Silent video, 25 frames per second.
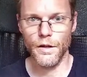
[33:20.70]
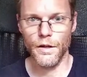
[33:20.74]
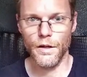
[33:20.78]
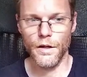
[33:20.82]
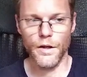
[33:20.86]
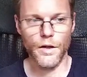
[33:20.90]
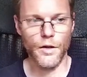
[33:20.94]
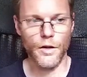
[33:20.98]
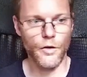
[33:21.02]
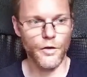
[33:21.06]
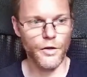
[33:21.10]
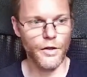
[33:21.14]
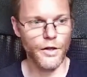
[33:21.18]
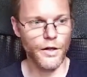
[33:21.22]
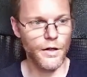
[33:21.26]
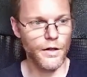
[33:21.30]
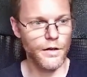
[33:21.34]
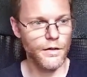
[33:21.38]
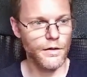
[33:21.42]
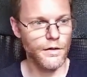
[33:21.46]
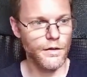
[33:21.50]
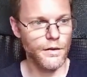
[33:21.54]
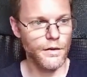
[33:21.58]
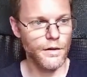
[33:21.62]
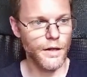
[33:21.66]
Okay.
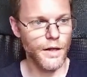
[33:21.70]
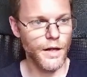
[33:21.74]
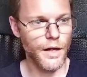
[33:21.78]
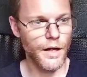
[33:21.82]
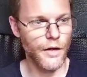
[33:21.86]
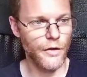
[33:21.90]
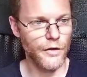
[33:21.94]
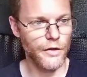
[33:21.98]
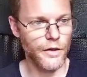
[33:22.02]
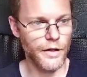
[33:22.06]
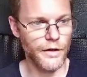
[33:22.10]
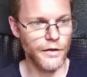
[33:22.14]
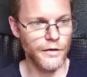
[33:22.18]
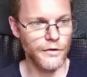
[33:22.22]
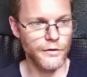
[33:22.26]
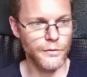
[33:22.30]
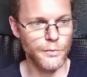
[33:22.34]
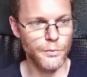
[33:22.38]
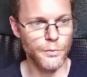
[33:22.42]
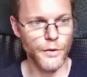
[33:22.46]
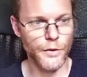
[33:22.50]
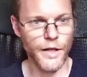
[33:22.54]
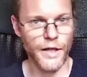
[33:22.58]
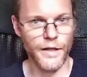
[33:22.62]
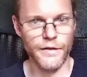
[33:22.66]
Okay, the
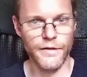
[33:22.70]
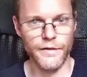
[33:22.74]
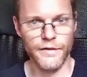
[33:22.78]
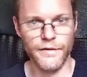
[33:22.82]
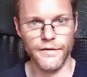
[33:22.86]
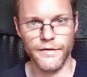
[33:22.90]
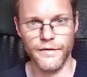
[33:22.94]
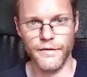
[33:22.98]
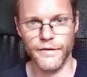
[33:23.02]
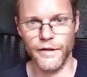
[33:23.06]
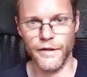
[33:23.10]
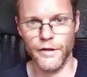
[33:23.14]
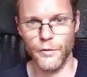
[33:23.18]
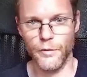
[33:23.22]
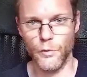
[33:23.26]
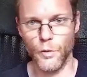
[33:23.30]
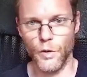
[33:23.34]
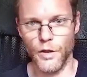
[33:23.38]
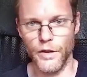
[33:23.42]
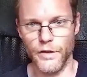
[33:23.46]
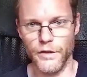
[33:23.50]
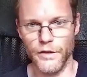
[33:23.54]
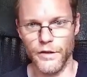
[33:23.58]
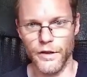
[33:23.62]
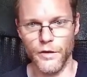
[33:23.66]
spread is in
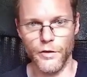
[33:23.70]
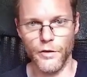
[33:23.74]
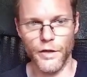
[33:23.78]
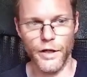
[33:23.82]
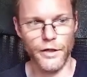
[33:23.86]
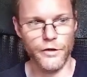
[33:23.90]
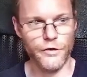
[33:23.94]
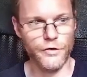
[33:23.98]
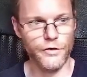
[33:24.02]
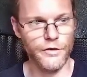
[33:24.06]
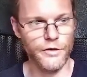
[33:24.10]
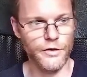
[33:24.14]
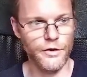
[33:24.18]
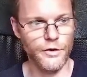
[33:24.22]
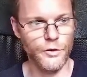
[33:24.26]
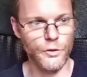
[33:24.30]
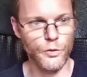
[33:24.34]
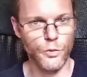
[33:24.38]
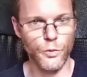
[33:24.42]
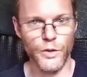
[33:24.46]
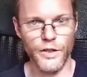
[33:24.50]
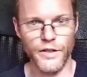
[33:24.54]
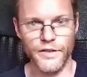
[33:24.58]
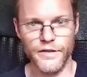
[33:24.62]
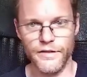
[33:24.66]
one direction. The
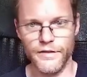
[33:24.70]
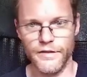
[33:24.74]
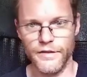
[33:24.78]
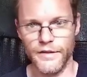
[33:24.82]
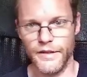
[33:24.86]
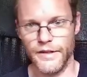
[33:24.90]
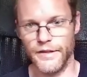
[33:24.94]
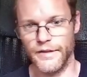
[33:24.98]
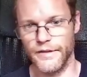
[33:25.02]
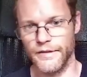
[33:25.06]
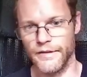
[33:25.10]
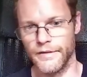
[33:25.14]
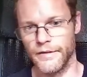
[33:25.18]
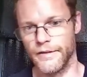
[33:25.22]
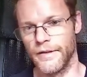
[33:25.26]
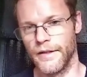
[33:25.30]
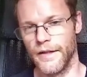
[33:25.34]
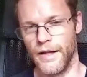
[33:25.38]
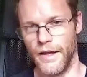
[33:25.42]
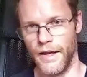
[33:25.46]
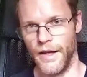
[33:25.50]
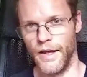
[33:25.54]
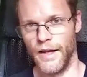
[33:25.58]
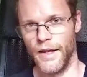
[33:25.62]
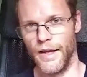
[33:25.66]
twist is
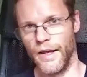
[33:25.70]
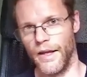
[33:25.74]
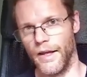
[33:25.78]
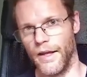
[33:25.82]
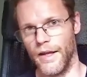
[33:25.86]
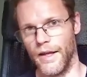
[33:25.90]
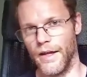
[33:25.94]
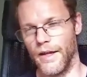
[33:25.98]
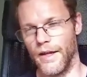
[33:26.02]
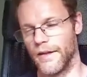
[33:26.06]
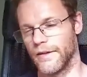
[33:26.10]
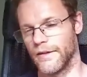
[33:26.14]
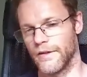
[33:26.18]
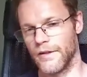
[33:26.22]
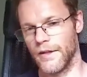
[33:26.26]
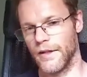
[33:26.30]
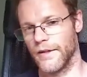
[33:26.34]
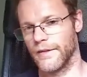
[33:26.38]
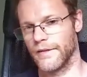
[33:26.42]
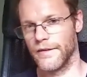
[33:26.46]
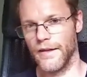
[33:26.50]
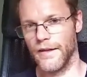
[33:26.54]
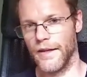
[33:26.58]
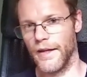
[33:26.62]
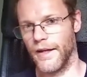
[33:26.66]

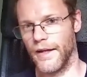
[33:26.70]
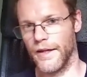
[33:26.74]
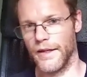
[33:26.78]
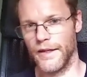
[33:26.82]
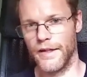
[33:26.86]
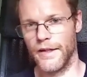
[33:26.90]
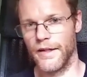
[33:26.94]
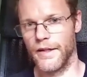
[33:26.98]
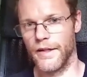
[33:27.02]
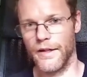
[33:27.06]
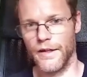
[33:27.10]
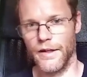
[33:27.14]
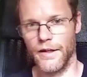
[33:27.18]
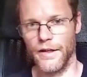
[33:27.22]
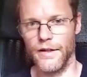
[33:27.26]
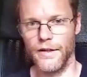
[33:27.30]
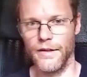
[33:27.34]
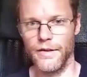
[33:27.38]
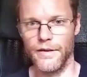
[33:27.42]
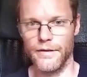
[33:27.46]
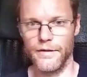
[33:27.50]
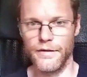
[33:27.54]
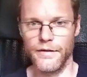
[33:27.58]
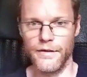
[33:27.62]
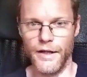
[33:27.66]
does like
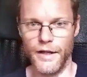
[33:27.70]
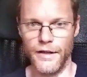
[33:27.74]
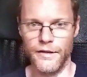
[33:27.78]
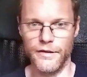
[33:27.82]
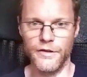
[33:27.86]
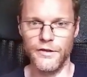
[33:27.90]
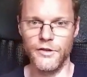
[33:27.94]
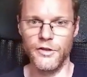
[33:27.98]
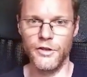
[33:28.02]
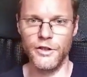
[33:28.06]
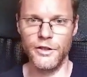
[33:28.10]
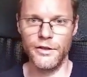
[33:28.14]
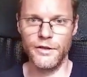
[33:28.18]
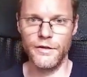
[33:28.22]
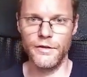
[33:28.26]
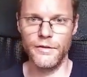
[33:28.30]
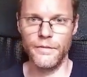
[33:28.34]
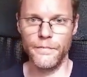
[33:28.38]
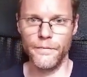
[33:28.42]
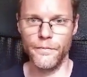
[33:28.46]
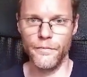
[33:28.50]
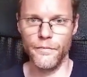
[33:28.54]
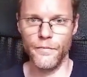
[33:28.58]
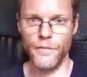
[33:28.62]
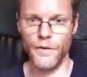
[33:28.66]
that
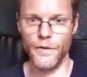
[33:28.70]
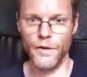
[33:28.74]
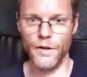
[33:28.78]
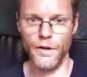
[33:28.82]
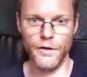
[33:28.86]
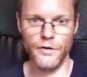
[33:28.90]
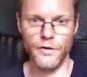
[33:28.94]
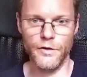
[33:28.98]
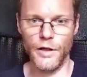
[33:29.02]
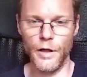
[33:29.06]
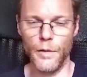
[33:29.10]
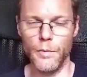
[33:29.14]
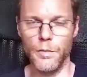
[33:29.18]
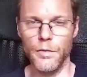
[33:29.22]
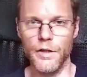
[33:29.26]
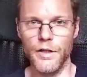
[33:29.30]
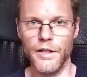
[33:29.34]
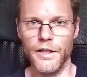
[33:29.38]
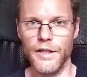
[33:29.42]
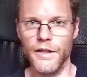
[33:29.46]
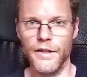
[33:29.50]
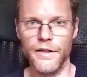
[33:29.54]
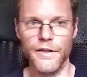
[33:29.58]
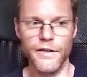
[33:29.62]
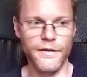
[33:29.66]
double
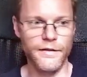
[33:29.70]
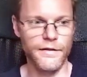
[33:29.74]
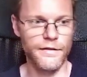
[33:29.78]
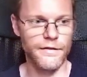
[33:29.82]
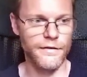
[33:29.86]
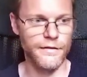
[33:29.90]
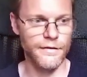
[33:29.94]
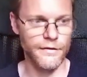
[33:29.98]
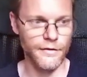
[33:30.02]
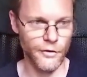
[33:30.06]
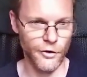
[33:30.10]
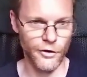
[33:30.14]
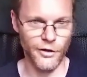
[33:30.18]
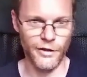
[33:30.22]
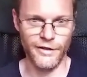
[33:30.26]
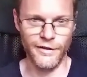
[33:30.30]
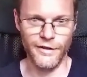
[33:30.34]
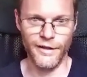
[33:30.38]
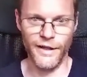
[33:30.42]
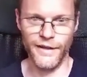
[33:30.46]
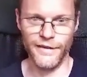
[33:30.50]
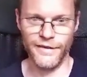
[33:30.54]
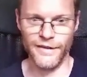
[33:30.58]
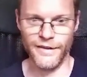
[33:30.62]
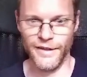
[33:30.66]
helix, or in
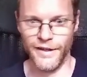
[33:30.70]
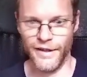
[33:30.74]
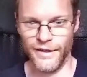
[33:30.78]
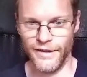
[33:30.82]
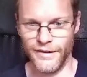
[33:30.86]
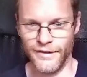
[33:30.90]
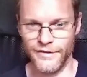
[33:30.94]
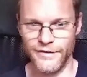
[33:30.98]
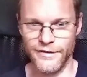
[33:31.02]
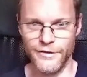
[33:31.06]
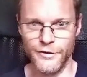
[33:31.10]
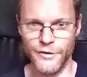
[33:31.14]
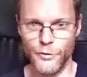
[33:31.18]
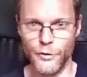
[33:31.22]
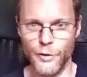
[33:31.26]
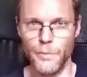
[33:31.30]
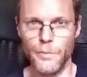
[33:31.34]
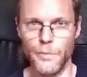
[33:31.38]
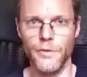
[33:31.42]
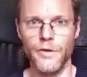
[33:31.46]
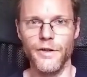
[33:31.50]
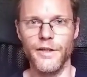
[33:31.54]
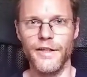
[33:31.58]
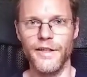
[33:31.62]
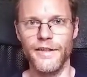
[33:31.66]
that case
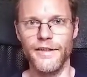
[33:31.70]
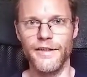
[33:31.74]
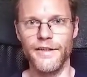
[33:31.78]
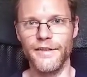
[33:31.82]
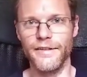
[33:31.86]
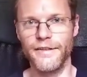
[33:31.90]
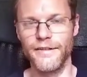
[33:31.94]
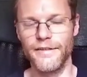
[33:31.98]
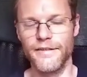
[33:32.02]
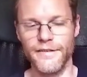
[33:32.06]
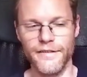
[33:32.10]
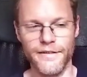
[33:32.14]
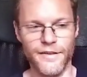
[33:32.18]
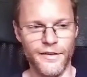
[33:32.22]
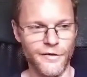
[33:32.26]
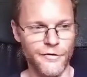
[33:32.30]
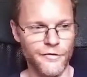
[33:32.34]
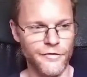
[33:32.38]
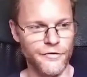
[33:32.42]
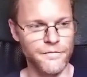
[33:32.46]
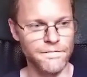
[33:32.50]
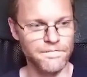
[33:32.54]
triple helix stuff.